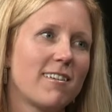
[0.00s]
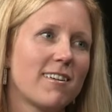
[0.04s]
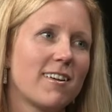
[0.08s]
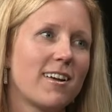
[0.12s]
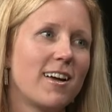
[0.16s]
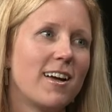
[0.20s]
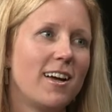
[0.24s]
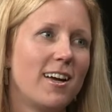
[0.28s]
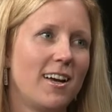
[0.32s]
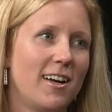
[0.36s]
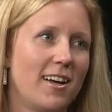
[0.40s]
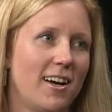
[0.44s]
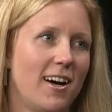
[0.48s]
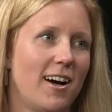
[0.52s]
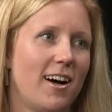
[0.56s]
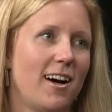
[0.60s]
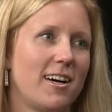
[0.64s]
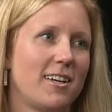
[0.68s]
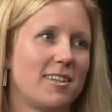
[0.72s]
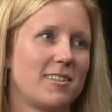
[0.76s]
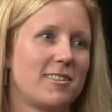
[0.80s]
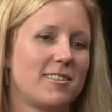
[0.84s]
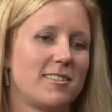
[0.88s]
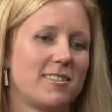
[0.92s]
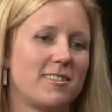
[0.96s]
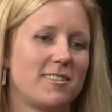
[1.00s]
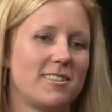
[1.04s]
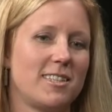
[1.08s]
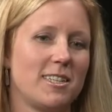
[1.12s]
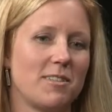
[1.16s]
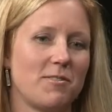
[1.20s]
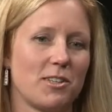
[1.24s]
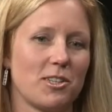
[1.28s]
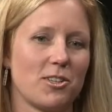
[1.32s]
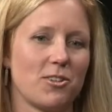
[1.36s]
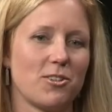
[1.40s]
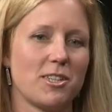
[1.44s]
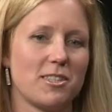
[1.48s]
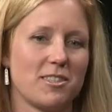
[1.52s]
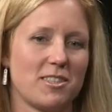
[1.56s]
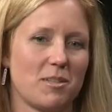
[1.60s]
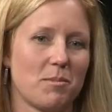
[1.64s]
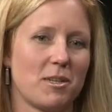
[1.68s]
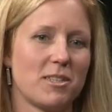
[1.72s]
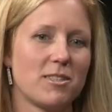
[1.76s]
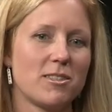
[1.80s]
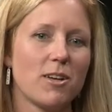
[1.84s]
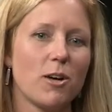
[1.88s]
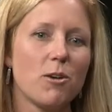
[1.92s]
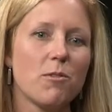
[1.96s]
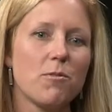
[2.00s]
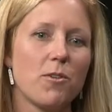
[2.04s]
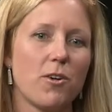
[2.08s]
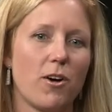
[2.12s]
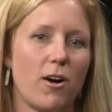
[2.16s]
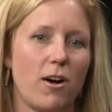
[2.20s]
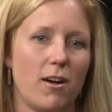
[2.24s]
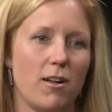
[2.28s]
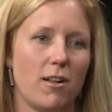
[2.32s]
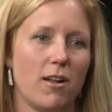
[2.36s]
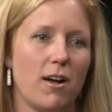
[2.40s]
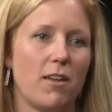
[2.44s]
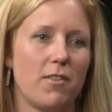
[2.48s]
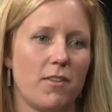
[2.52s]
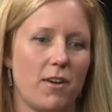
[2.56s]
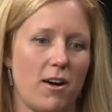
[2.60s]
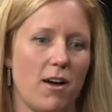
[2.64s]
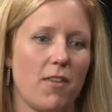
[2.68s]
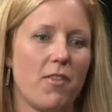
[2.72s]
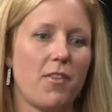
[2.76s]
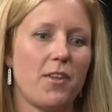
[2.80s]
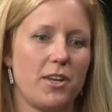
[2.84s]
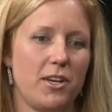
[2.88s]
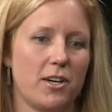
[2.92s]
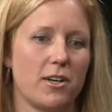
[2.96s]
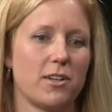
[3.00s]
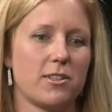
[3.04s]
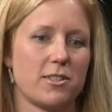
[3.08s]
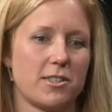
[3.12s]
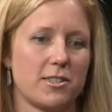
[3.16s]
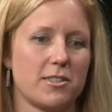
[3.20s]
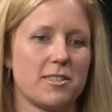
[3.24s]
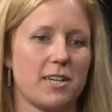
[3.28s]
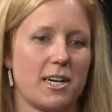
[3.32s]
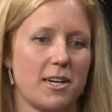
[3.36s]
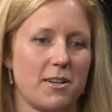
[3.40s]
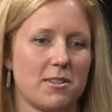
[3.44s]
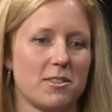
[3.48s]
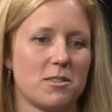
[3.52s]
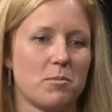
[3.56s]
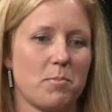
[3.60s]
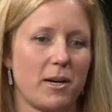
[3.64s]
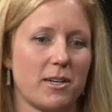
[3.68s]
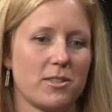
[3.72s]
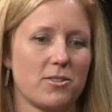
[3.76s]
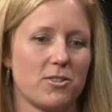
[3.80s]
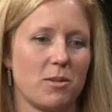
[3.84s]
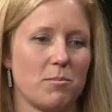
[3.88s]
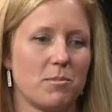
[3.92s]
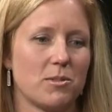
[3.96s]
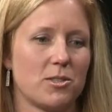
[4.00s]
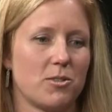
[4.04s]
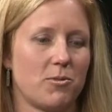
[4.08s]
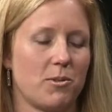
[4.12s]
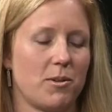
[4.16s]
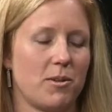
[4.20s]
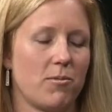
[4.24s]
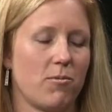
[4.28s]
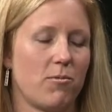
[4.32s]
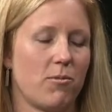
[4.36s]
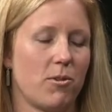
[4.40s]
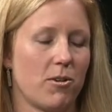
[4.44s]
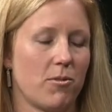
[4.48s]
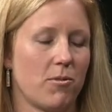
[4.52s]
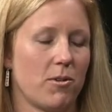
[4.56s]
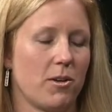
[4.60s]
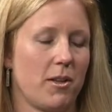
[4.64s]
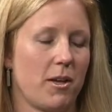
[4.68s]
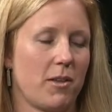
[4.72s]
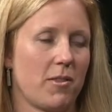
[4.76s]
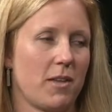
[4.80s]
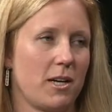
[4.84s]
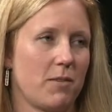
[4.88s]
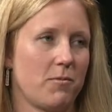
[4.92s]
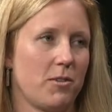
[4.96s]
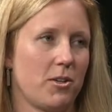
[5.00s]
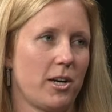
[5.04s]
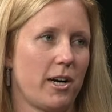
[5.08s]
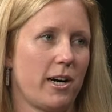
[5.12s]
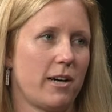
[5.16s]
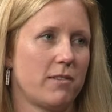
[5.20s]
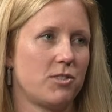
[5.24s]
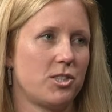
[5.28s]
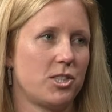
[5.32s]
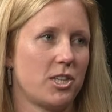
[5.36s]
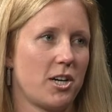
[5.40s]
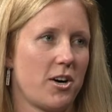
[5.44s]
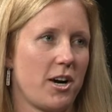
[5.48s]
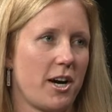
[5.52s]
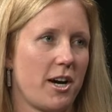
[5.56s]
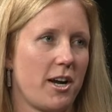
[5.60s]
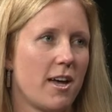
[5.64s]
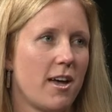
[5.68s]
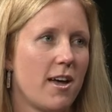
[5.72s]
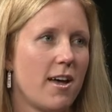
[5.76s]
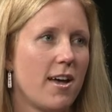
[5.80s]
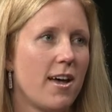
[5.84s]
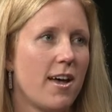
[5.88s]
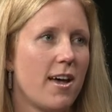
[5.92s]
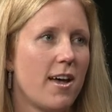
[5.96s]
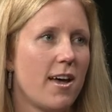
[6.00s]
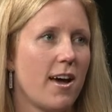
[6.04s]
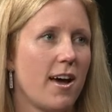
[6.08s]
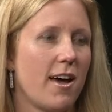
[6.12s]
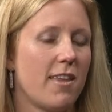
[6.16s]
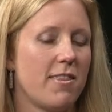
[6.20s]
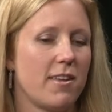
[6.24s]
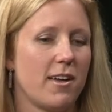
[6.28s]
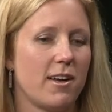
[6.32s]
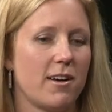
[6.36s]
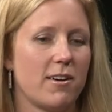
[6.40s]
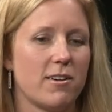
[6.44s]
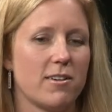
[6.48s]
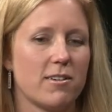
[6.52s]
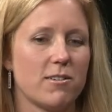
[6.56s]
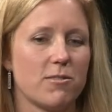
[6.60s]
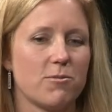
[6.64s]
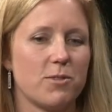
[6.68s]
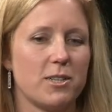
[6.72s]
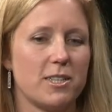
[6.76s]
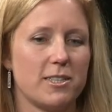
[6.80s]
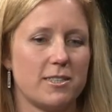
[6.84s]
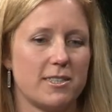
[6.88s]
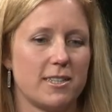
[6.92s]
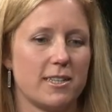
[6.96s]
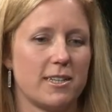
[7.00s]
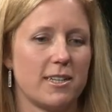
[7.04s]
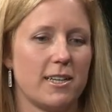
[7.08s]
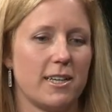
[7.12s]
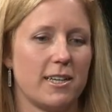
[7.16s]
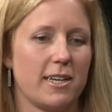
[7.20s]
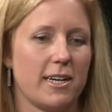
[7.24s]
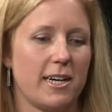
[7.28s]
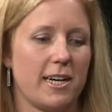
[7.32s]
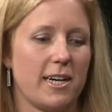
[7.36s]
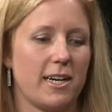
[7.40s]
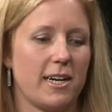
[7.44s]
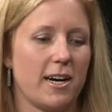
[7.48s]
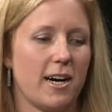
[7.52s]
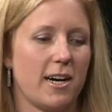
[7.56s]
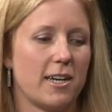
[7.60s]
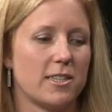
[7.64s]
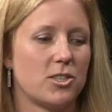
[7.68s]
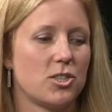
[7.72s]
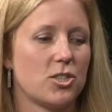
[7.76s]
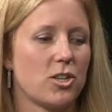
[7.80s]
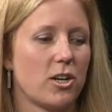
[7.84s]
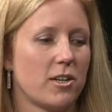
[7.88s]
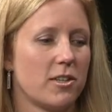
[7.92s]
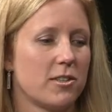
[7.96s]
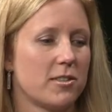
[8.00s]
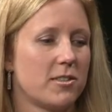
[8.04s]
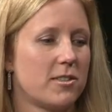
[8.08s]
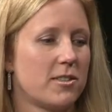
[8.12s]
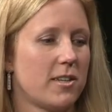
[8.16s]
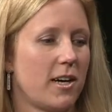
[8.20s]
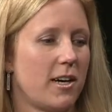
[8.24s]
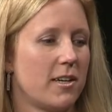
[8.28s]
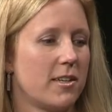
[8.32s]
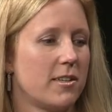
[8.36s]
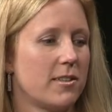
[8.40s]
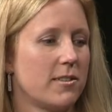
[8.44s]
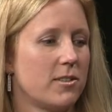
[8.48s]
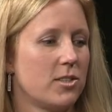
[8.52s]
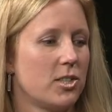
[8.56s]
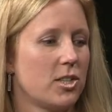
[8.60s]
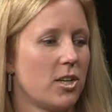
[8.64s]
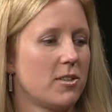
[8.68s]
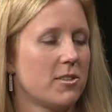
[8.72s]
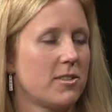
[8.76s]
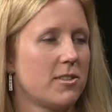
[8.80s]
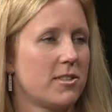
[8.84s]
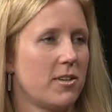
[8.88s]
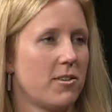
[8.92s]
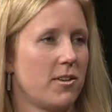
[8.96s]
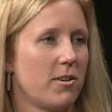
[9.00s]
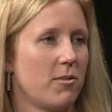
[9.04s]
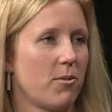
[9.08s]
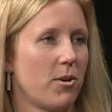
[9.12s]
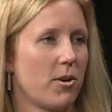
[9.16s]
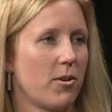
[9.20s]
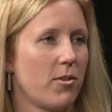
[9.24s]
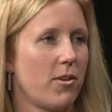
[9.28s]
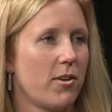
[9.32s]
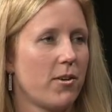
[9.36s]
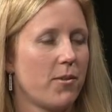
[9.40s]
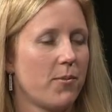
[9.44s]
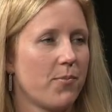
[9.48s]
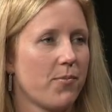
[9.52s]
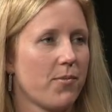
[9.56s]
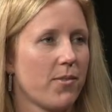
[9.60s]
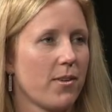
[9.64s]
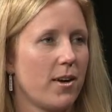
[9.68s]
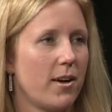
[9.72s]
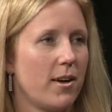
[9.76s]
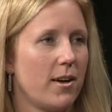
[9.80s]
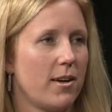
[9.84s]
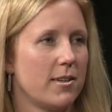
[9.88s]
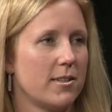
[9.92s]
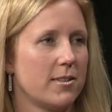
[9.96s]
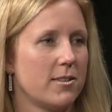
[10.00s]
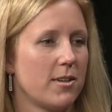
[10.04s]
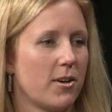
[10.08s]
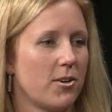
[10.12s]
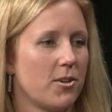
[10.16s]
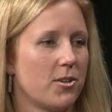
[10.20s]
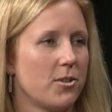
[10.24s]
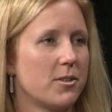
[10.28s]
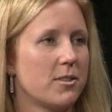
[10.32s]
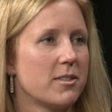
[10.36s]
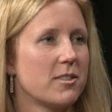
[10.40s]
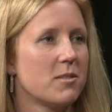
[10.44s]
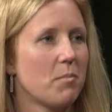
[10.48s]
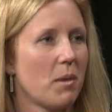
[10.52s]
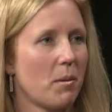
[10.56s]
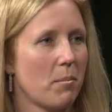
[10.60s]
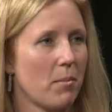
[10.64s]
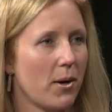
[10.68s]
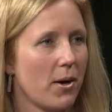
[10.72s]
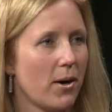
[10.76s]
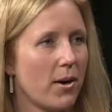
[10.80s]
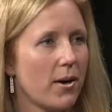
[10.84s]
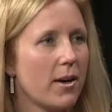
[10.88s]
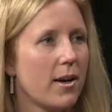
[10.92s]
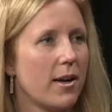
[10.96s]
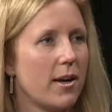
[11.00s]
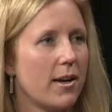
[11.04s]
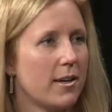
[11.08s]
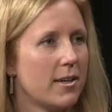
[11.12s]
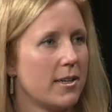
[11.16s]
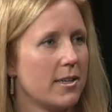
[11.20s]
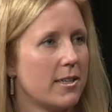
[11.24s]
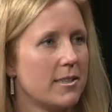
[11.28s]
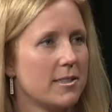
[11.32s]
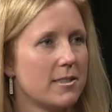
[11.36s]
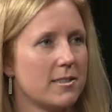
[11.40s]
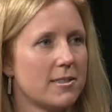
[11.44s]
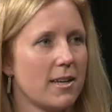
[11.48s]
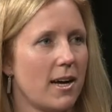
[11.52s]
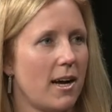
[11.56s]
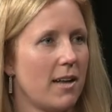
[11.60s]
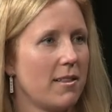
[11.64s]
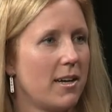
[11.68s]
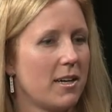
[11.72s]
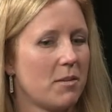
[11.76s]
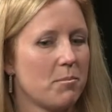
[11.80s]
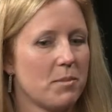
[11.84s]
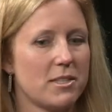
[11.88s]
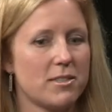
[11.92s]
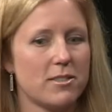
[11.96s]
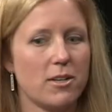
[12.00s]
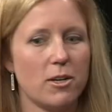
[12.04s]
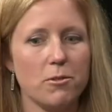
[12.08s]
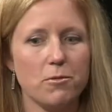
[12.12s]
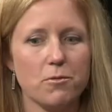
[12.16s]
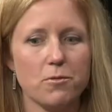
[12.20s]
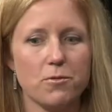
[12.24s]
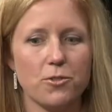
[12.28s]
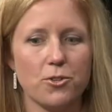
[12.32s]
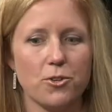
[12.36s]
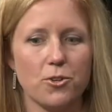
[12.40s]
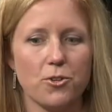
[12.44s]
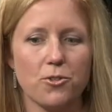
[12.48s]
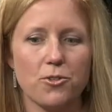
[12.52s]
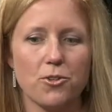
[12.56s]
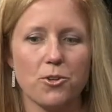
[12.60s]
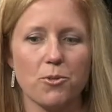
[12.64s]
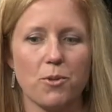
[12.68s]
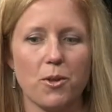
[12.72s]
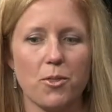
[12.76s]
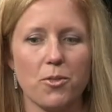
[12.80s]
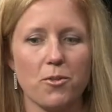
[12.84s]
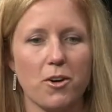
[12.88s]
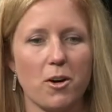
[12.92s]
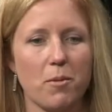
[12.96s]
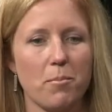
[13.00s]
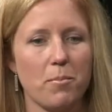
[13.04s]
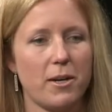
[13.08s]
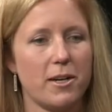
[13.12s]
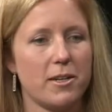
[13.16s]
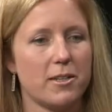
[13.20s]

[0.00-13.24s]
Sure. Uh, Stephen, Chris, and myself are all on, on the younger side of the spectrum, so we, we're really thankful to have Jerry. And then recently, uh, Charles, uh, Charles Southingworth Mm -hmm. is our newest member. Oh, and yeah. he's, uh, like myself, new to Winthrop.